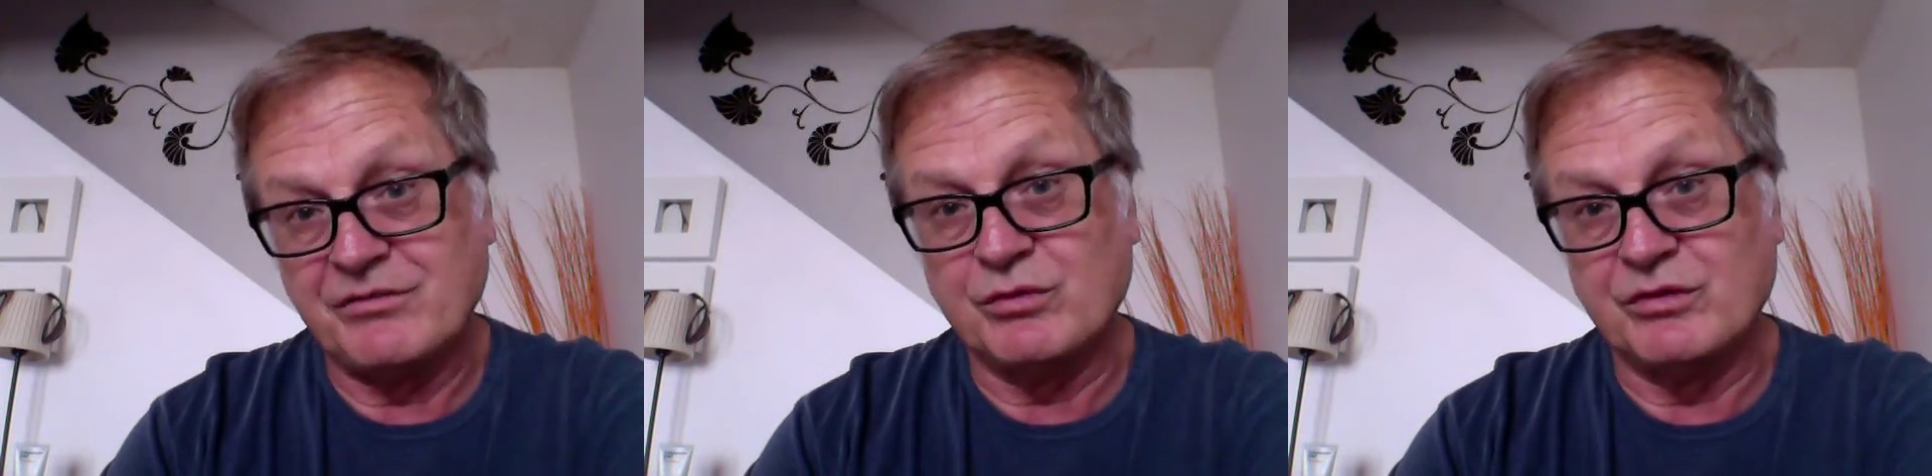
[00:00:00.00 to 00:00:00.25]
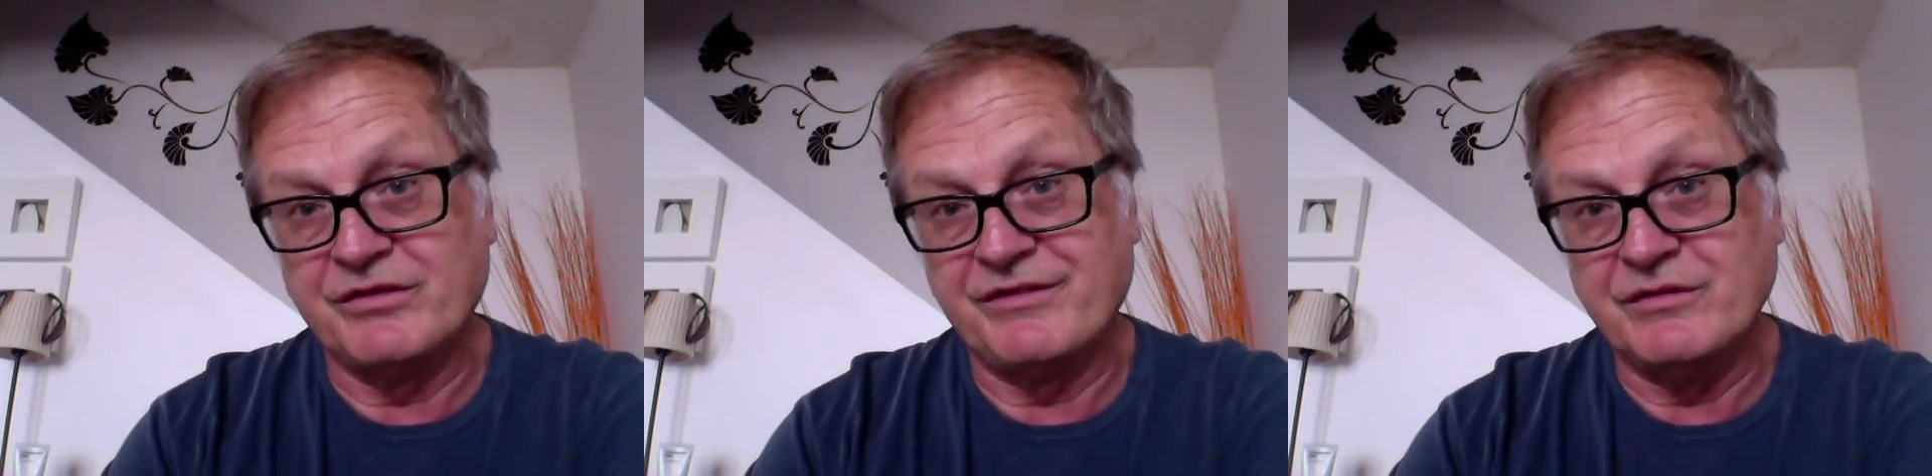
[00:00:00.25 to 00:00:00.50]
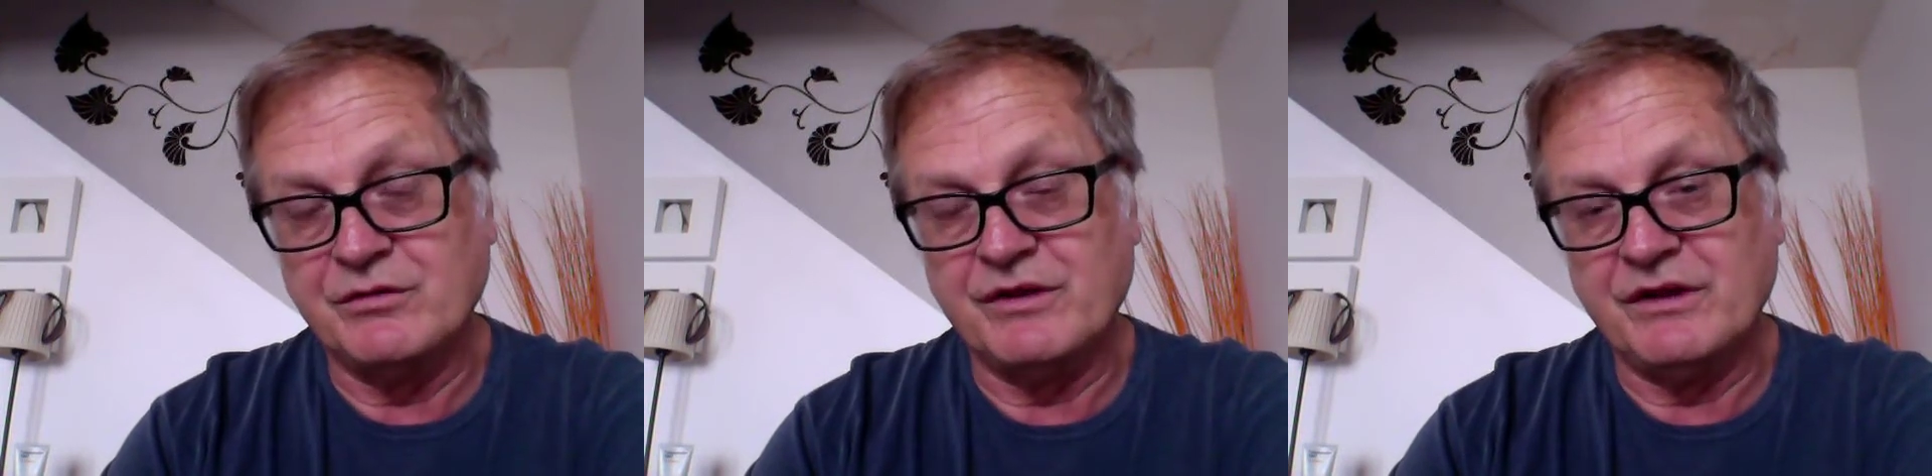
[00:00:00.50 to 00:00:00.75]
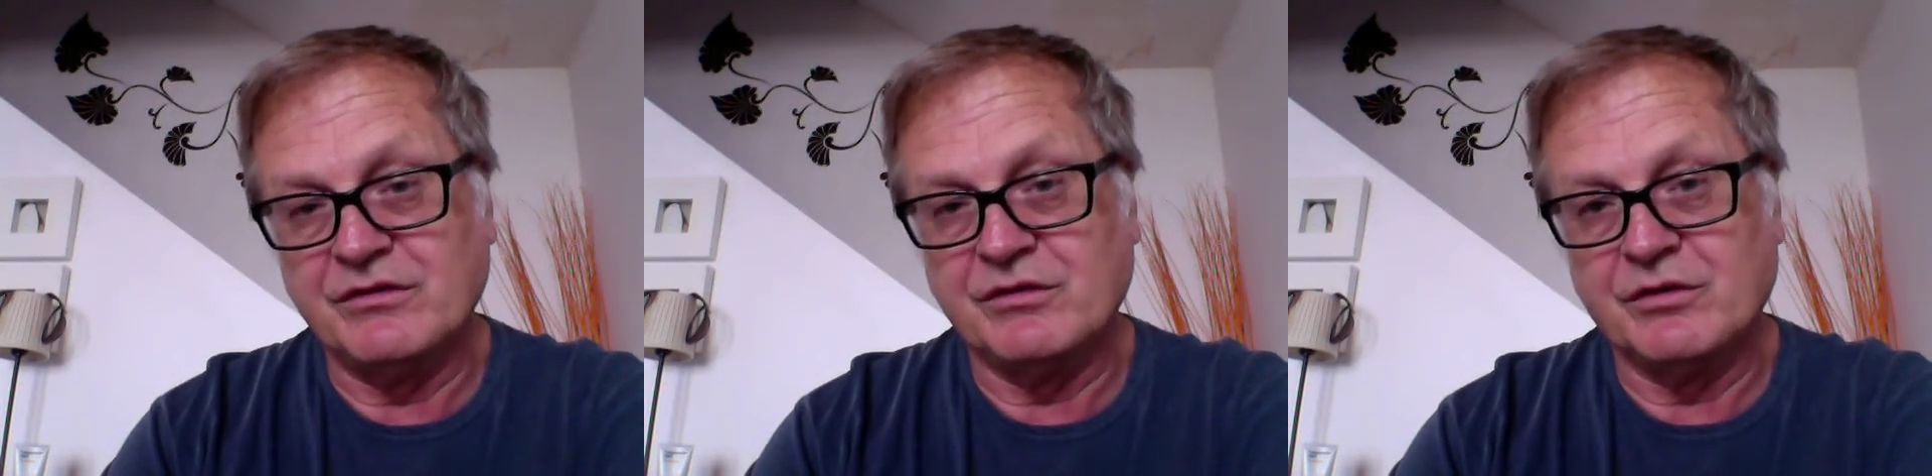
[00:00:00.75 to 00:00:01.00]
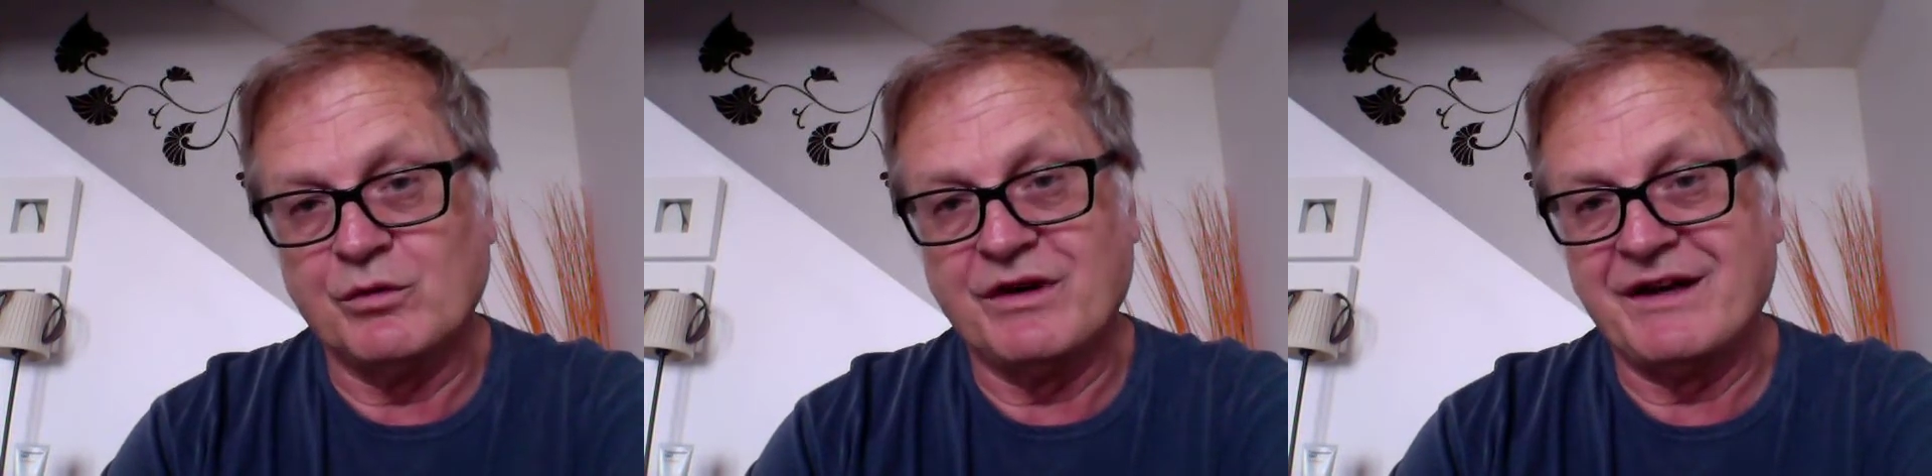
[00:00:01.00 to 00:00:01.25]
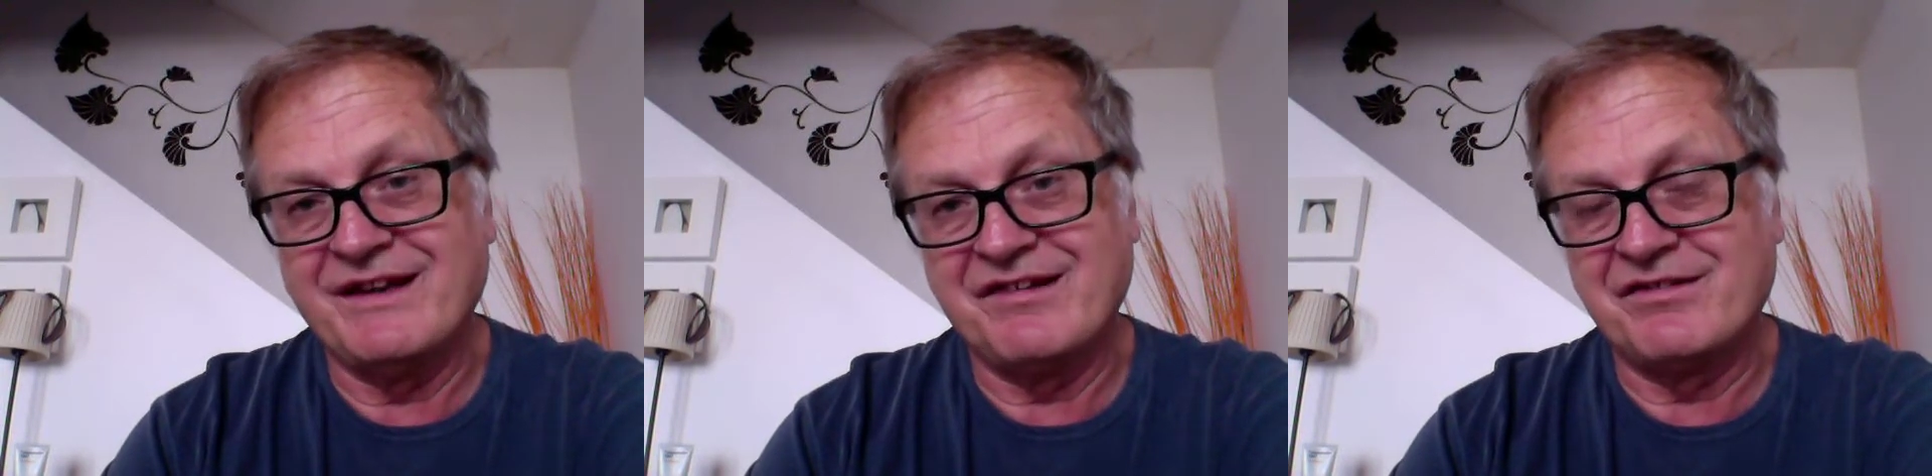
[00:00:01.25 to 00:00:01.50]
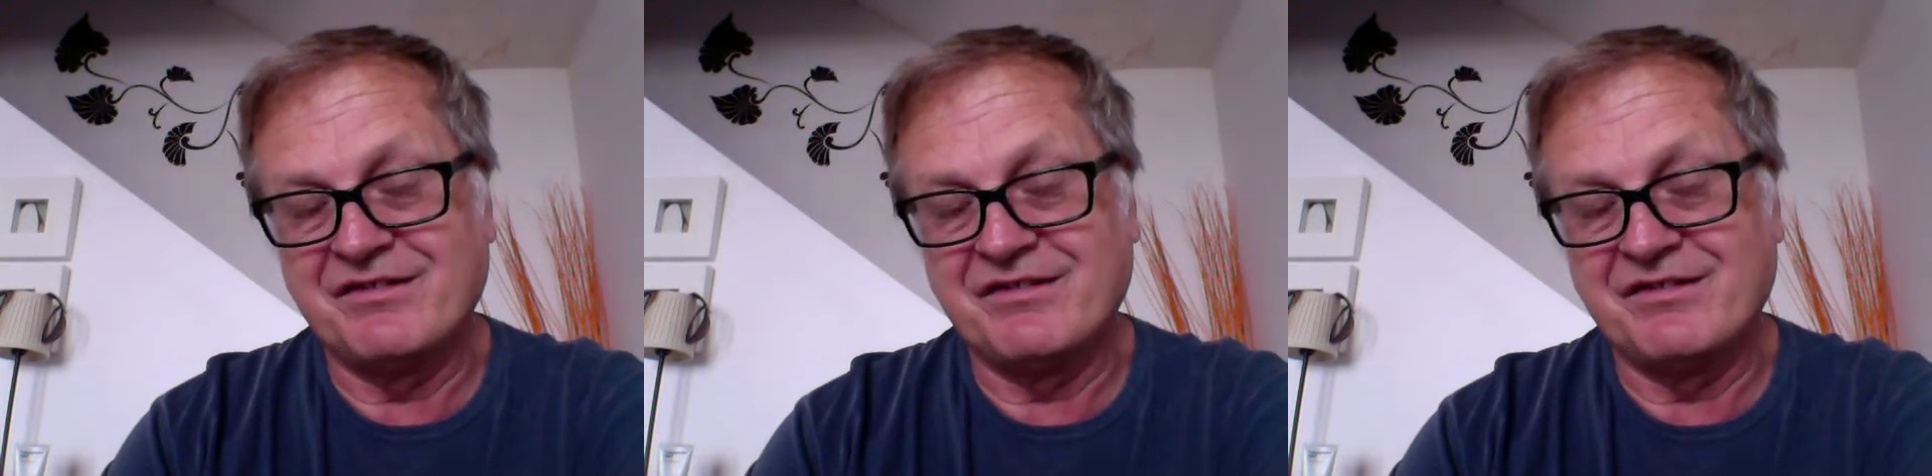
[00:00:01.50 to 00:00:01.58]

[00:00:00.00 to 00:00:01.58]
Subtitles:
worth doing or why it's